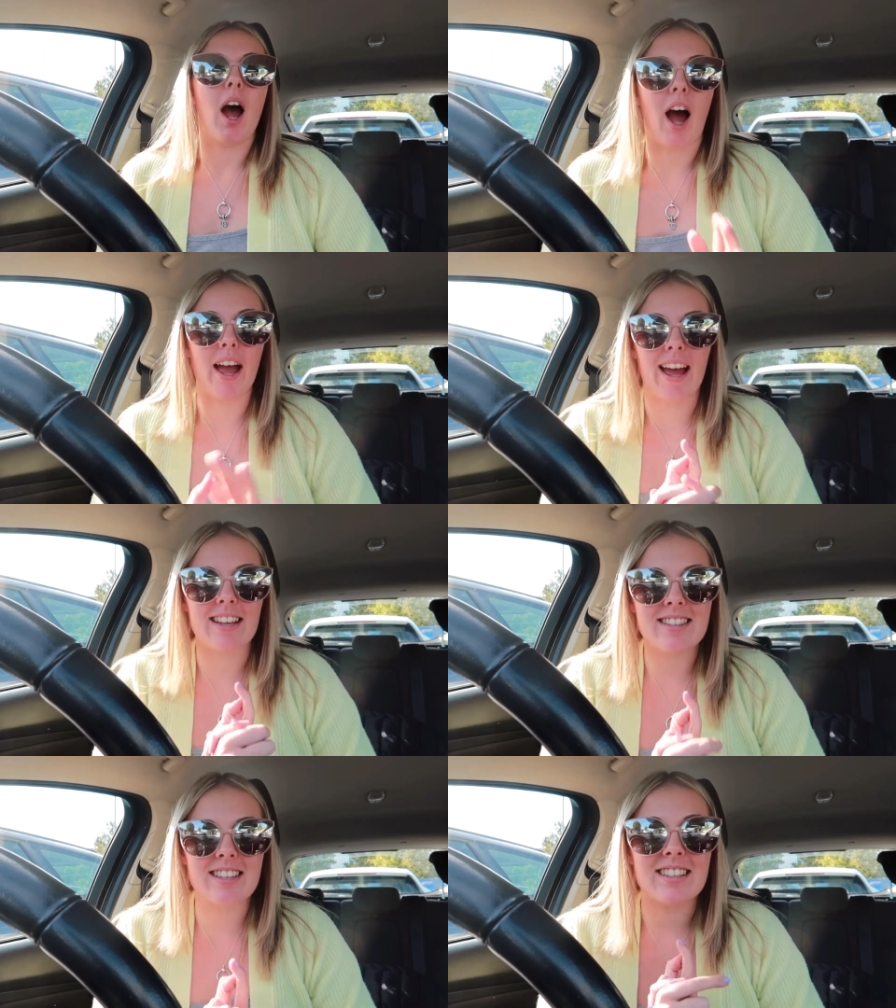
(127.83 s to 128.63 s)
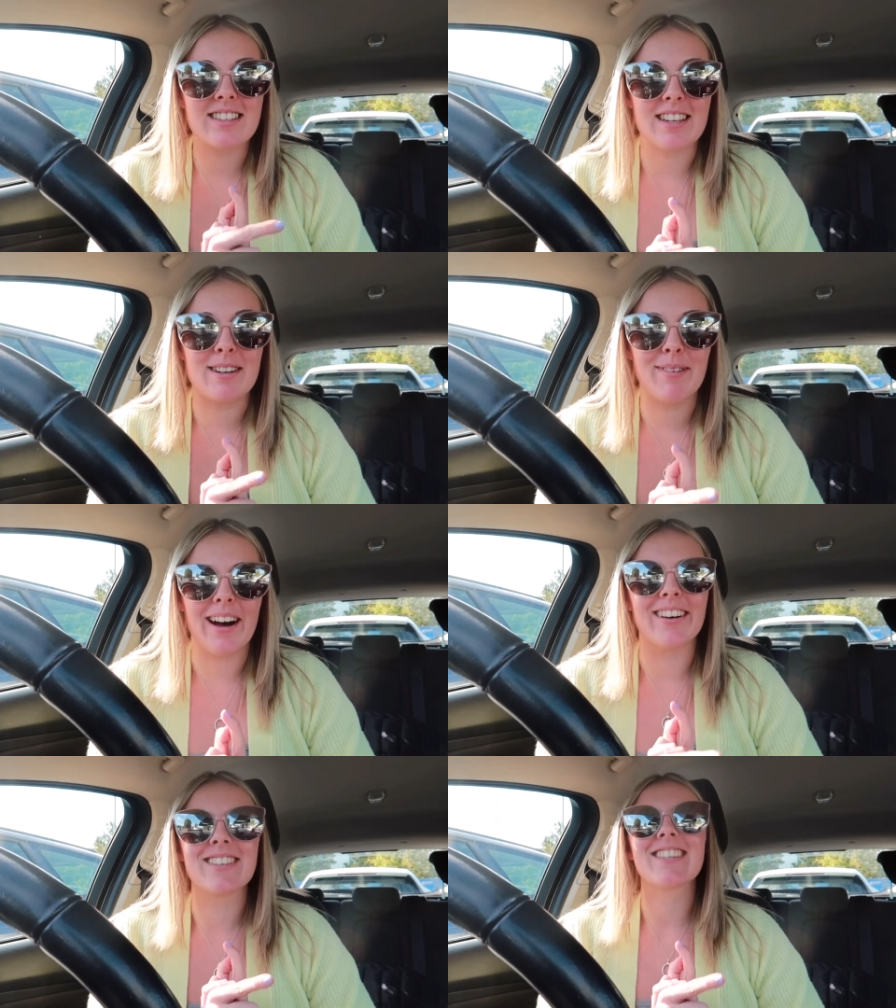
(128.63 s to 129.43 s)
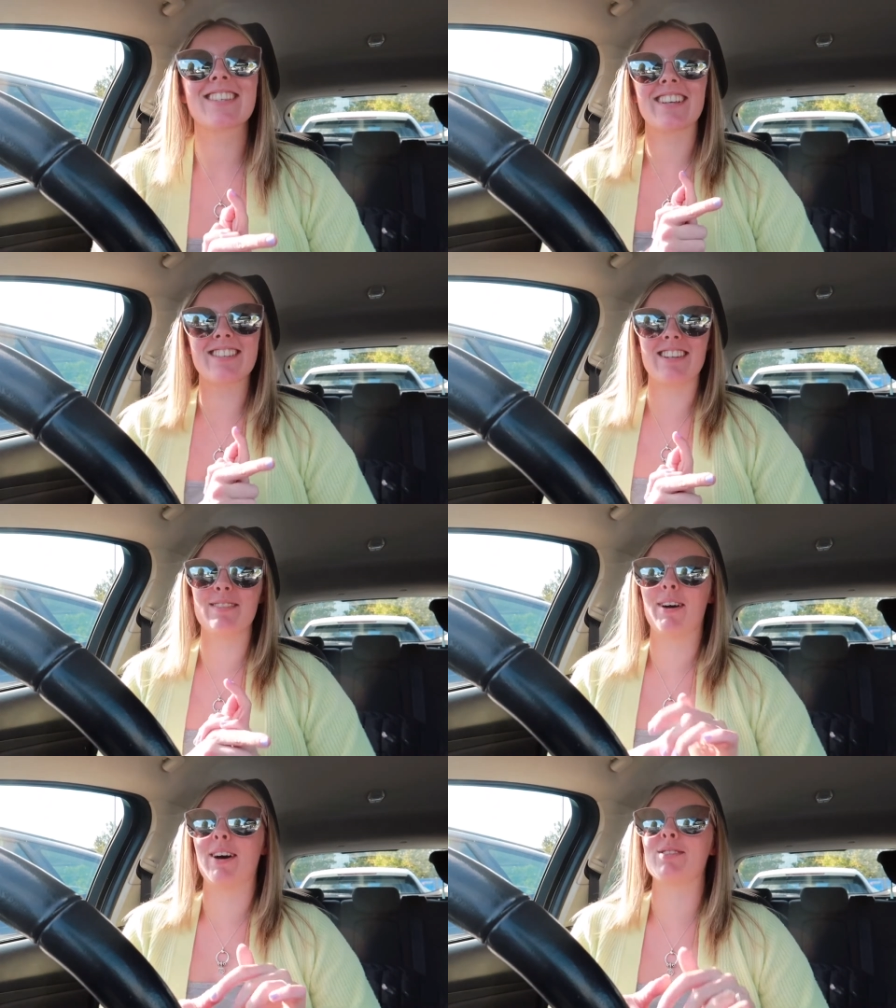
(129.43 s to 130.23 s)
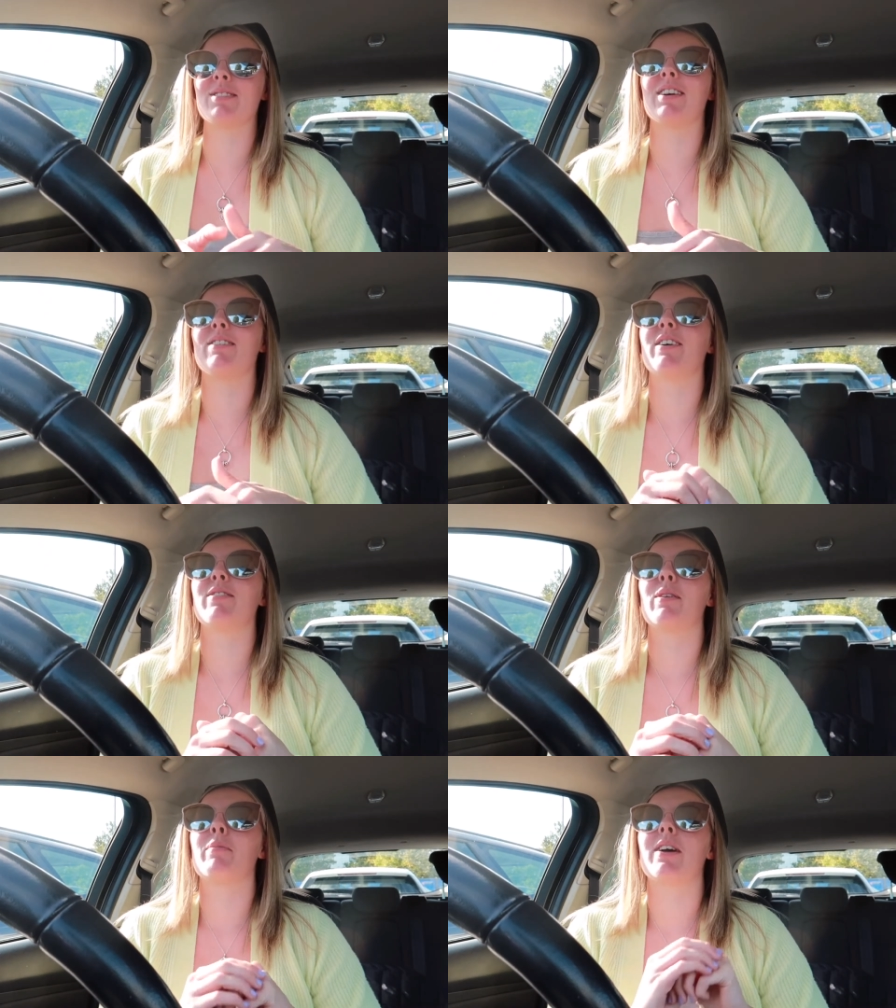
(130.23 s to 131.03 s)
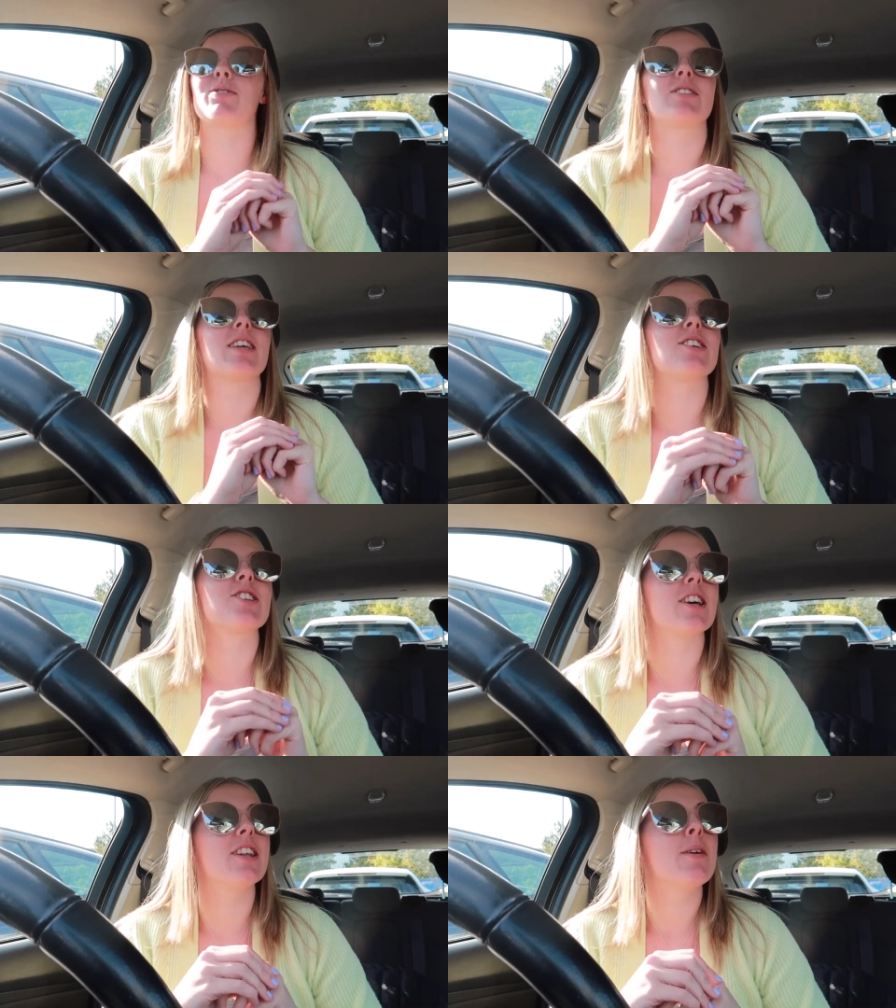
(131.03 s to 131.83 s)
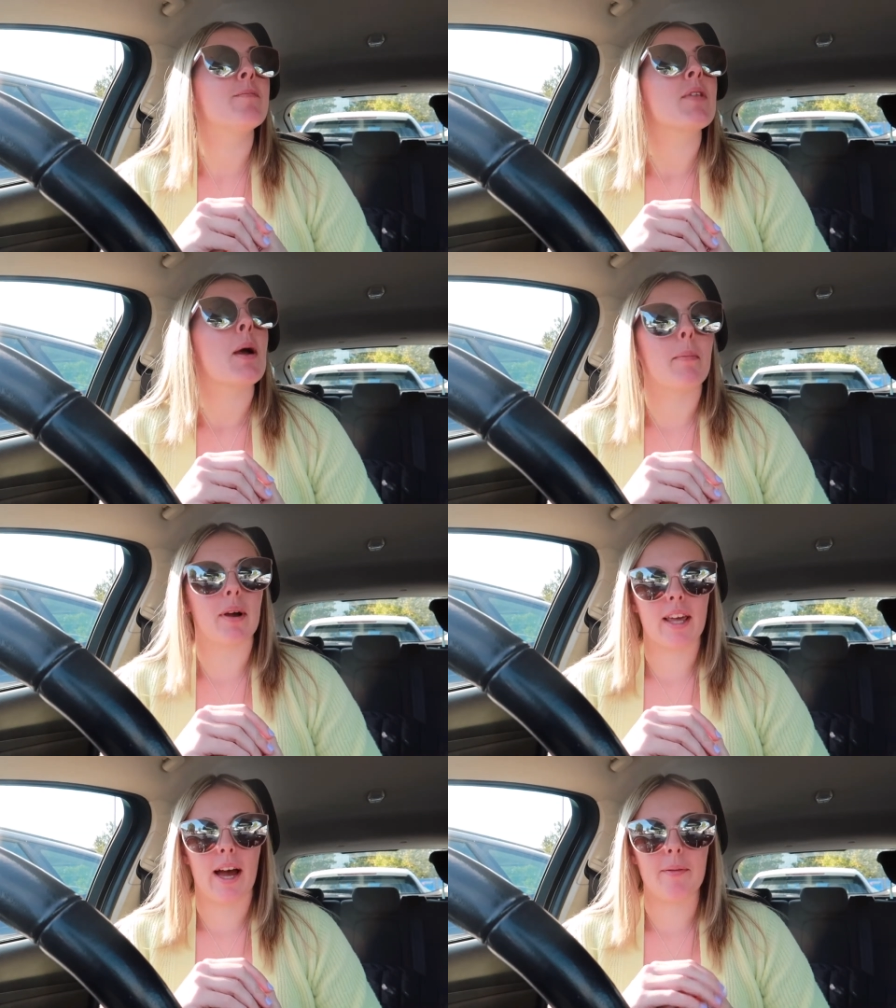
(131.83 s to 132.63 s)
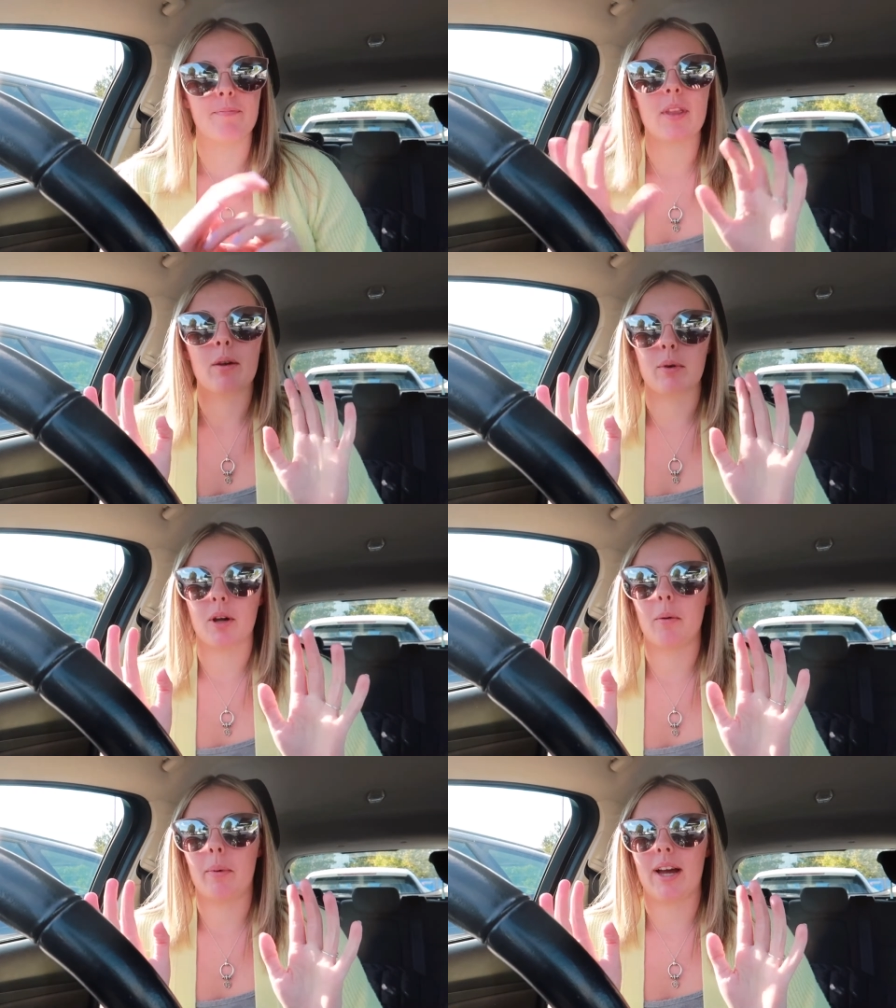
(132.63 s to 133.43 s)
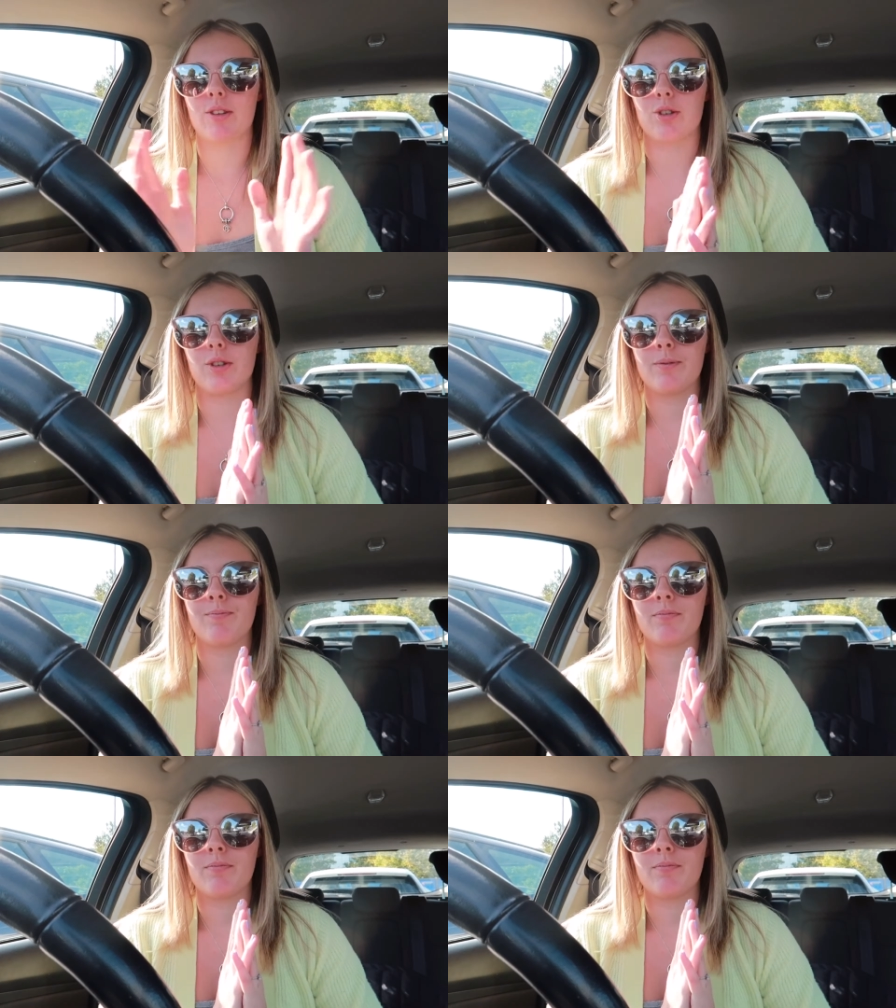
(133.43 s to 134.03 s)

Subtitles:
I had 16 miles when I arrived at the petrol station, but yeah, we got petrol.